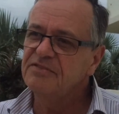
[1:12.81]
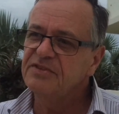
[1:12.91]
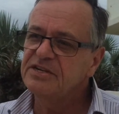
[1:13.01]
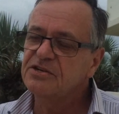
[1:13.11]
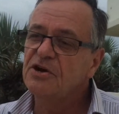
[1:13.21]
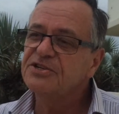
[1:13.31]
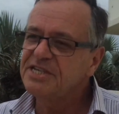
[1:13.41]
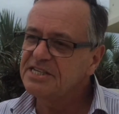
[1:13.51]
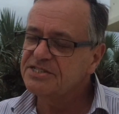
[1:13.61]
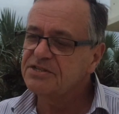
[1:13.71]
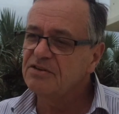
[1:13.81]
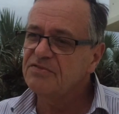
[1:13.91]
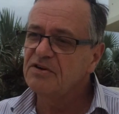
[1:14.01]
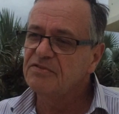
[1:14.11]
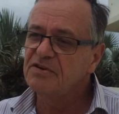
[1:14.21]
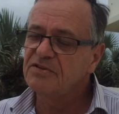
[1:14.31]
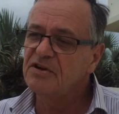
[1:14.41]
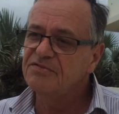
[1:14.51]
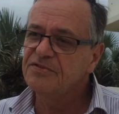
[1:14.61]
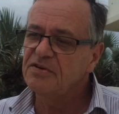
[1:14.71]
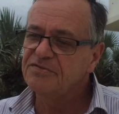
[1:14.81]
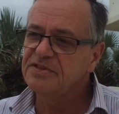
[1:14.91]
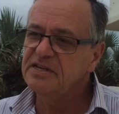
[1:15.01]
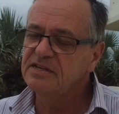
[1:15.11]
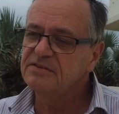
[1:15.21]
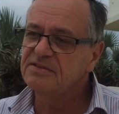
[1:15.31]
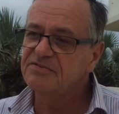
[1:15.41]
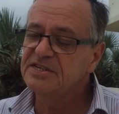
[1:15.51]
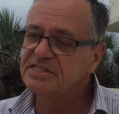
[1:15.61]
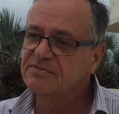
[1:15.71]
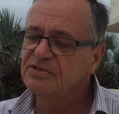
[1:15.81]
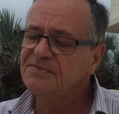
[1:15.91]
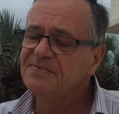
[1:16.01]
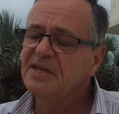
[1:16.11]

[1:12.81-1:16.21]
event context of the festival.